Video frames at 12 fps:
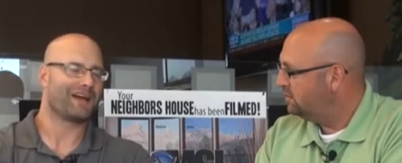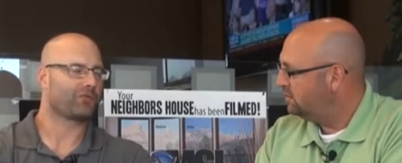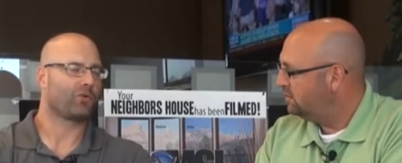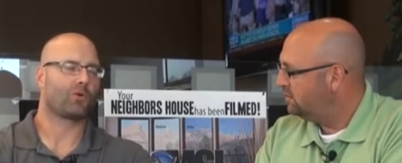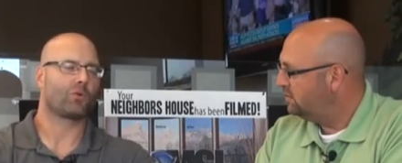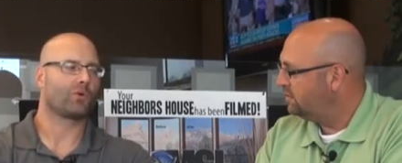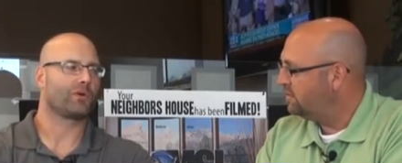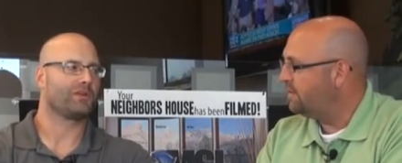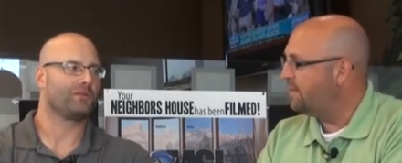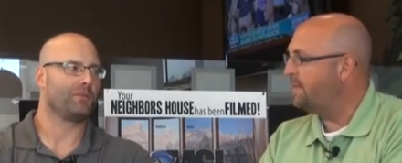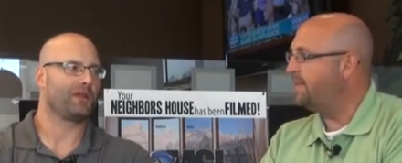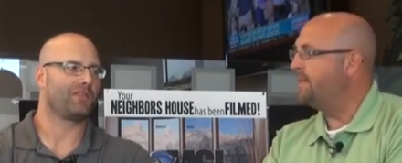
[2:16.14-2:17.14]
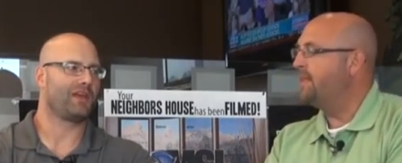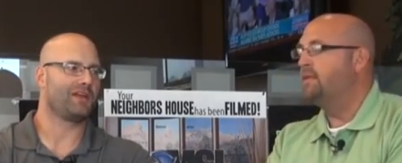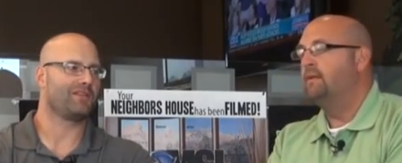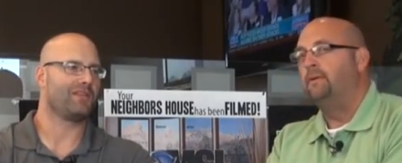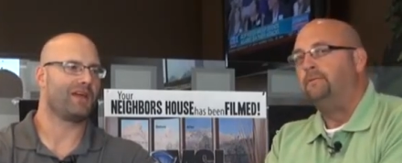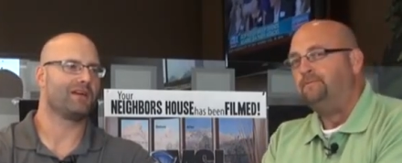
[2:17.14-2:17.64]
Speaker 1: that's what worries me.
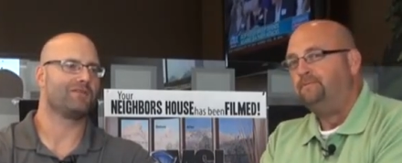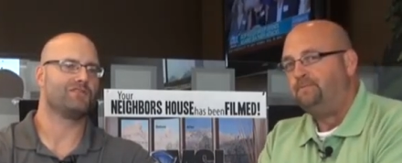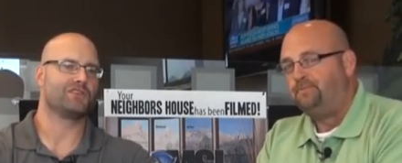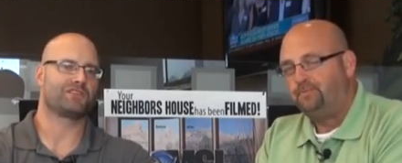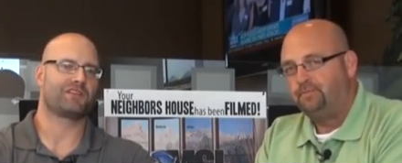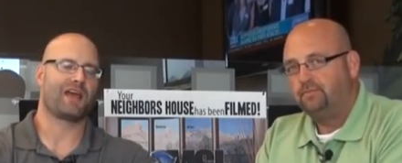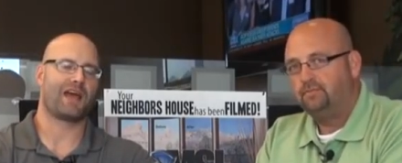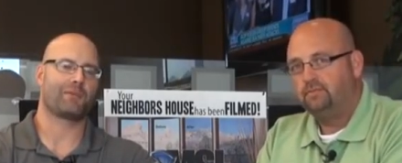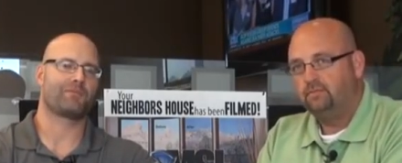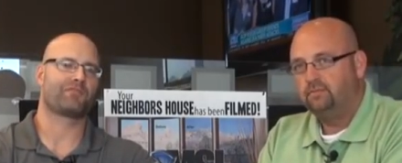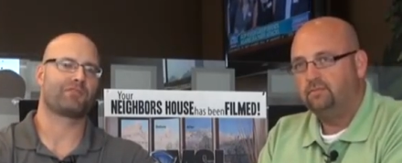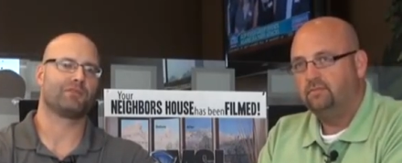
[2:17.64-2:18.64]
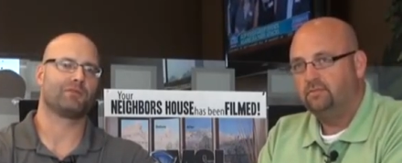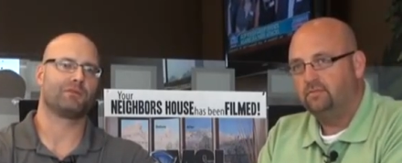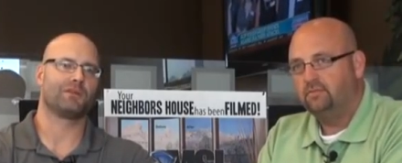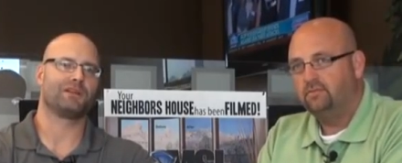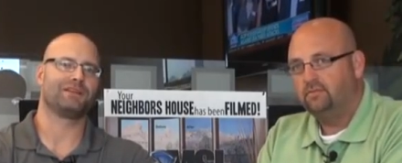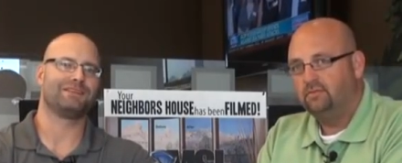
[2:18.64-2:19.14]
They, they have just
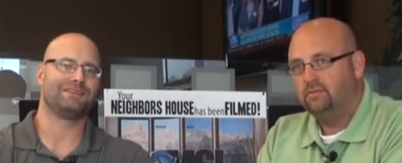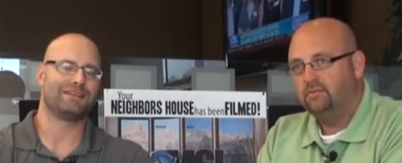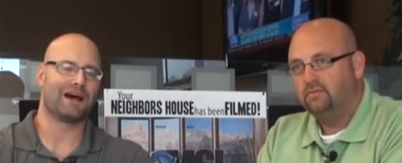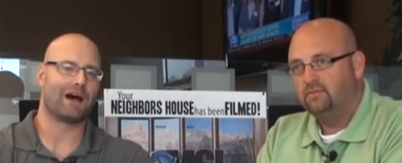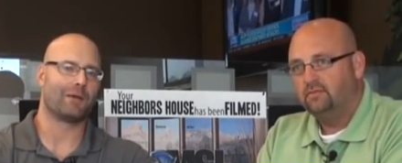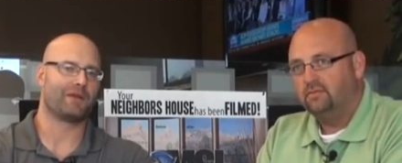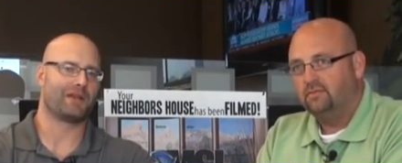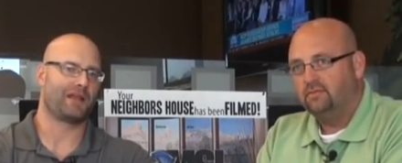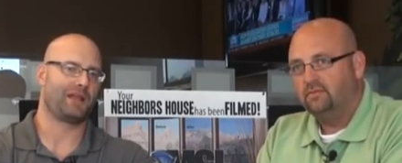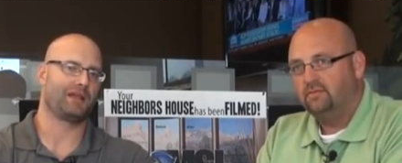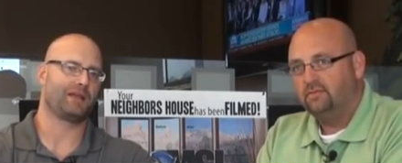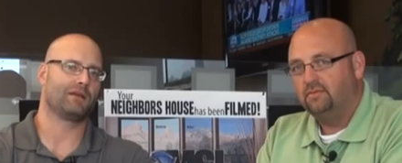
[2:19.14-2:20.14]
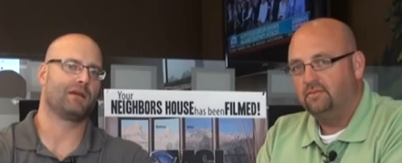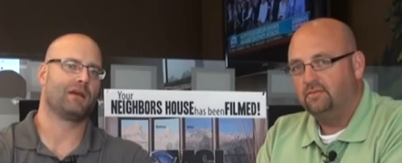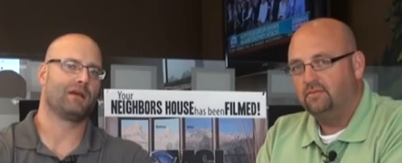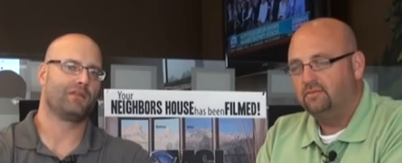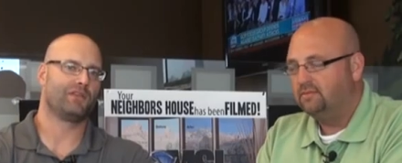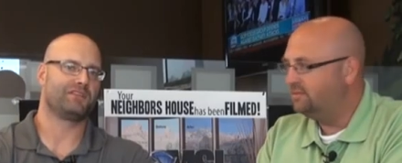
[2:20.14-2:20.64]
absolutely dominated
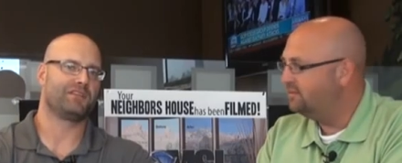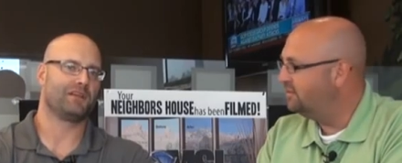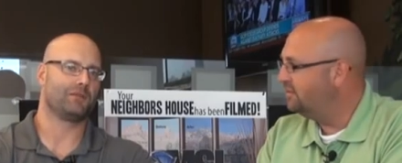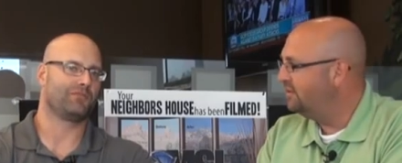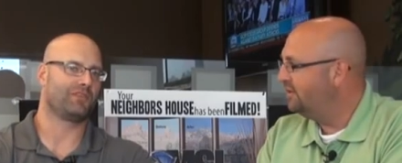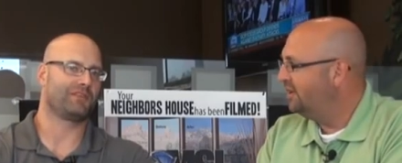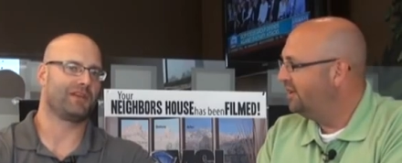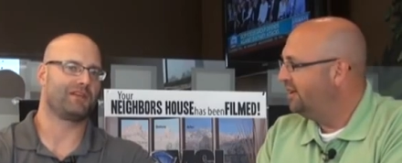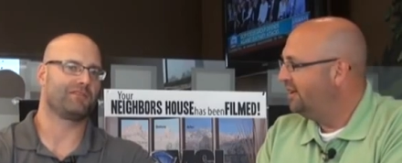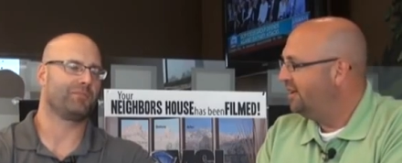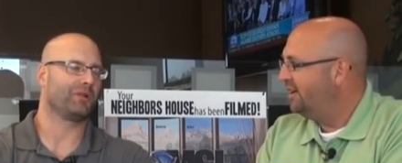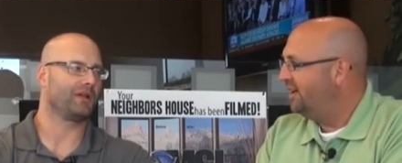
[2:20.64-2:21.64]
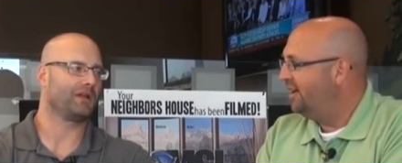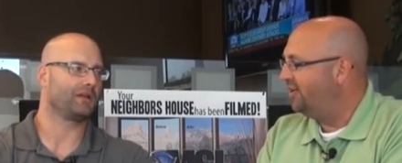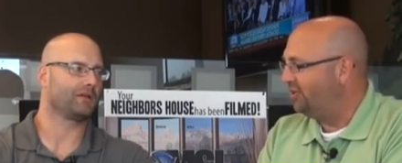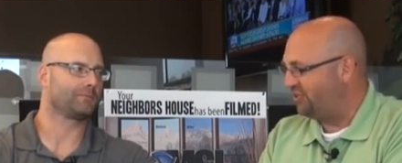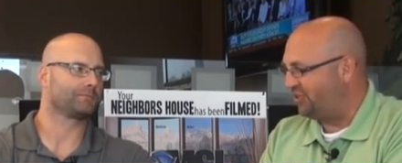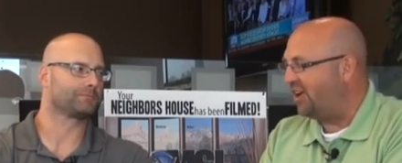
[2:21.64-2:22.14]
the teams that they've played.
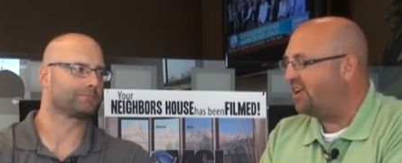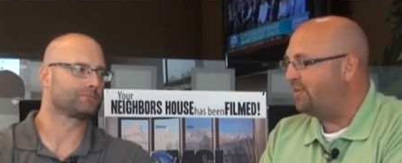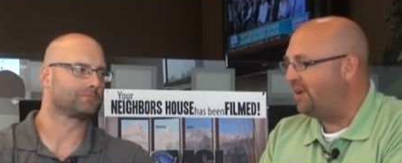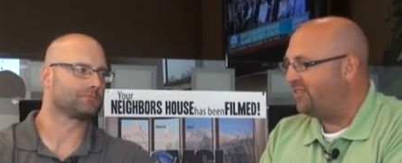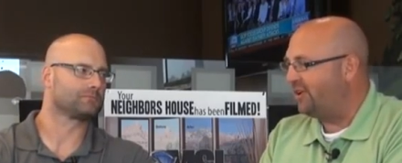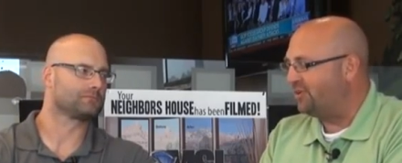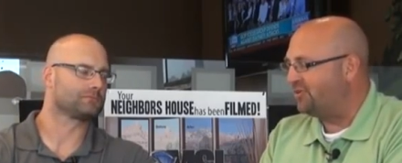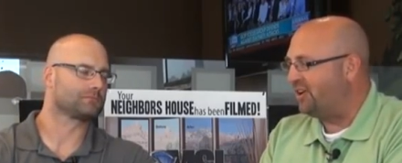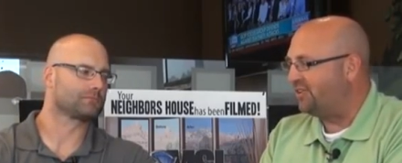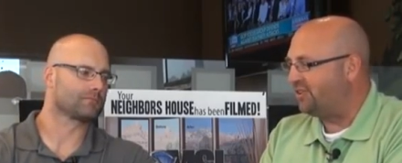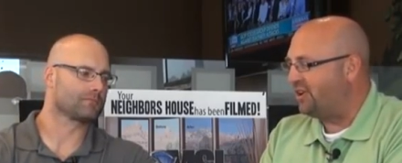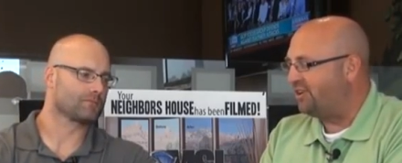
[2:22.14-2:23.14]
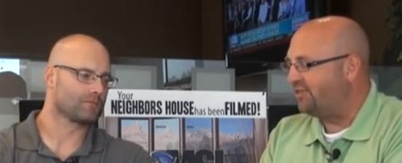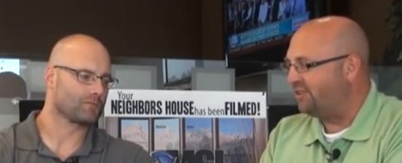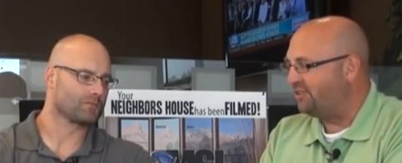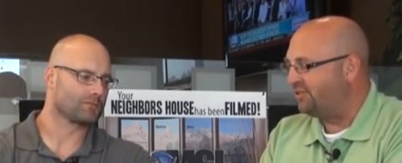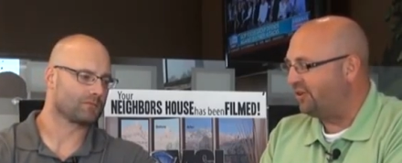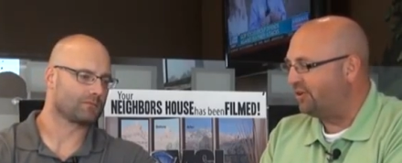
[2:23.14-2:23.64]
Speaker 2: And let's talk about that Wisconsin
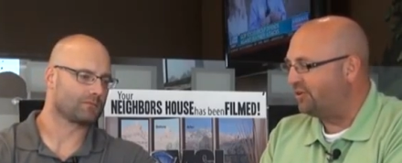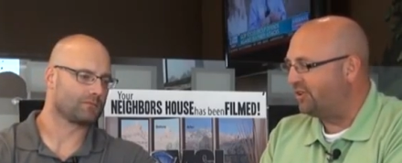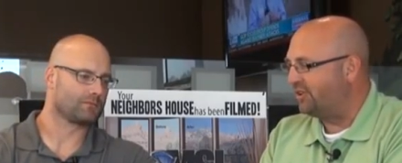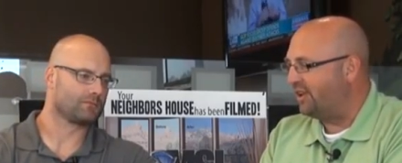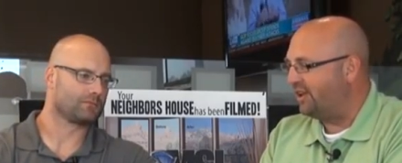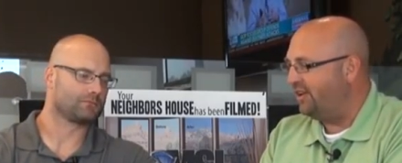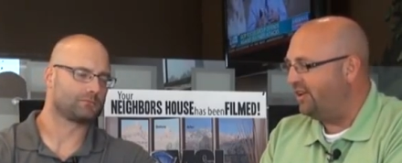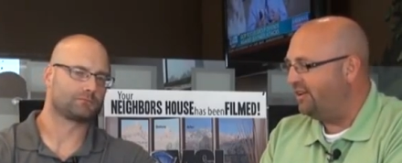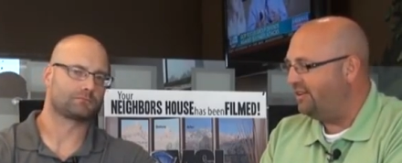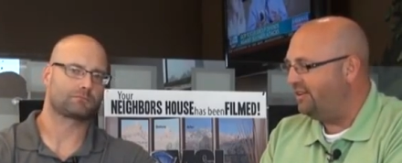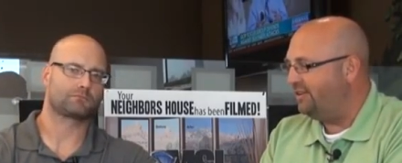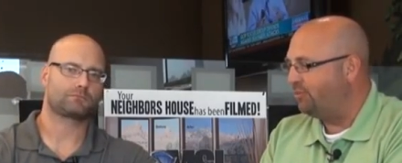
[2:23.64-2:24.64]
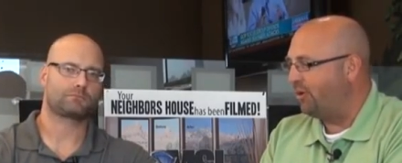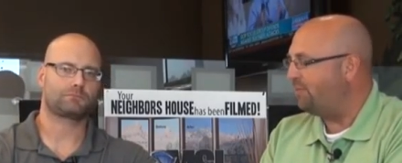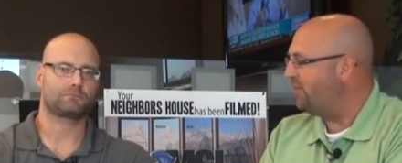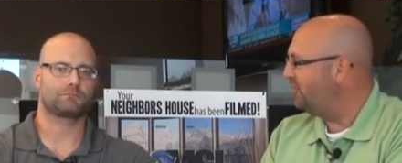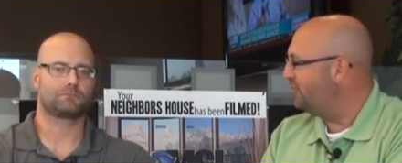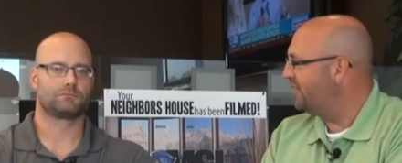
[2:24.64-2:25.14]
offense first. And that it,
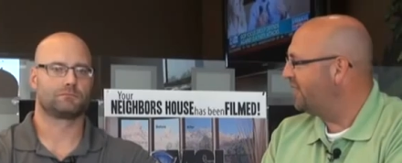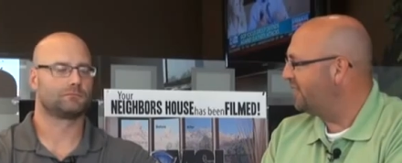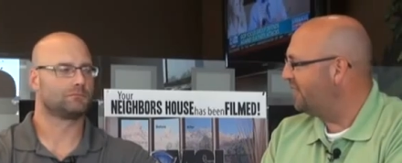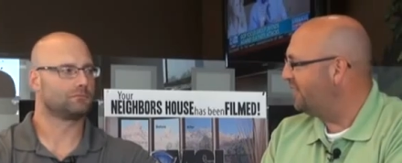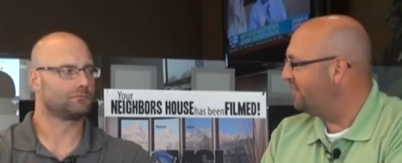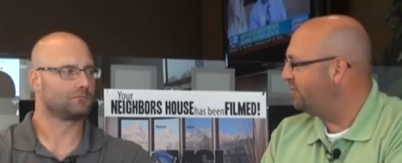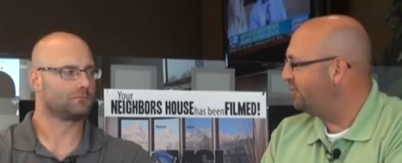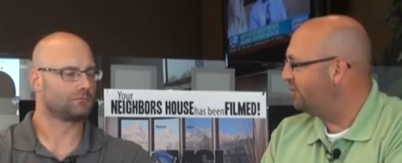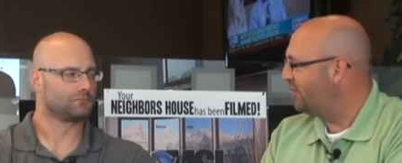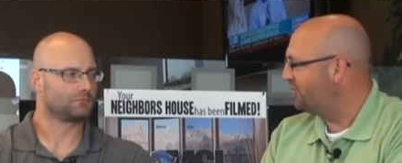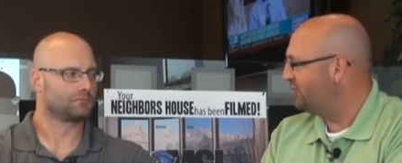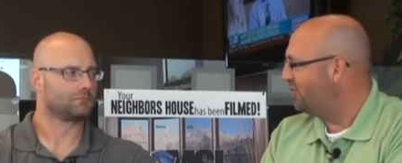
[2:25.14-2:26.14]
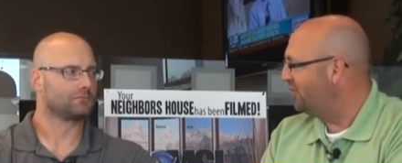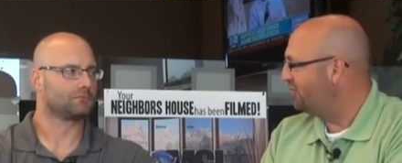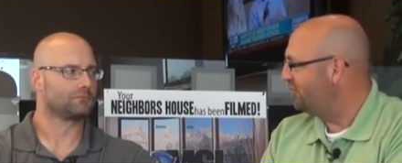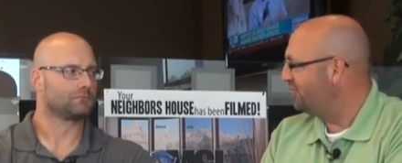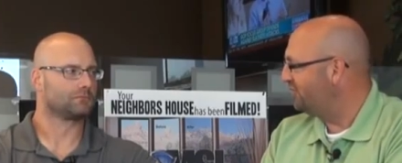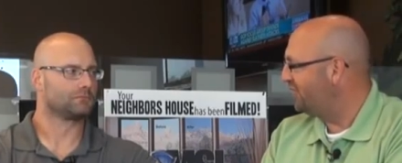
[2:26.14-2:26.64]
Bret Bielema got a gift when Russell
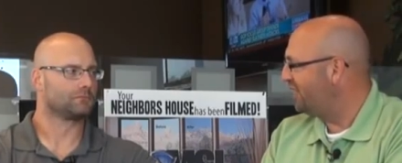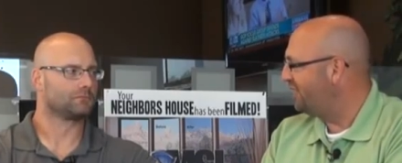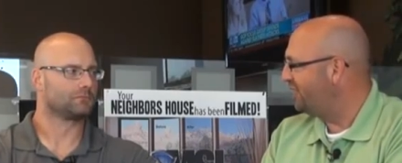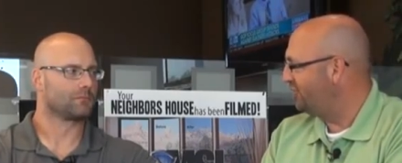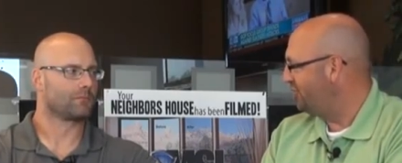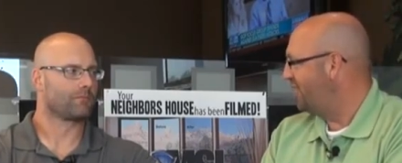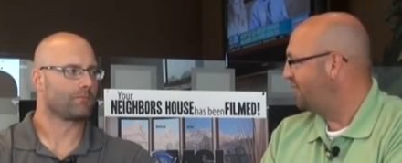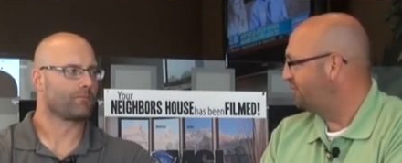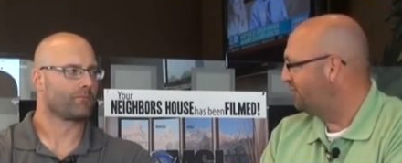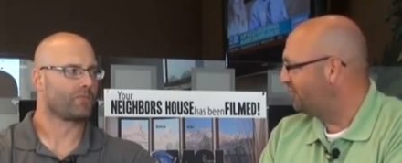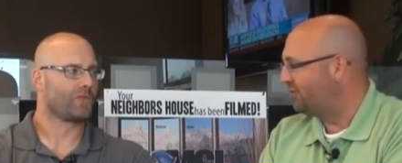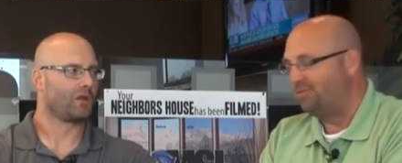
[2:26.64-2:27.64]
Wilson decided to transfer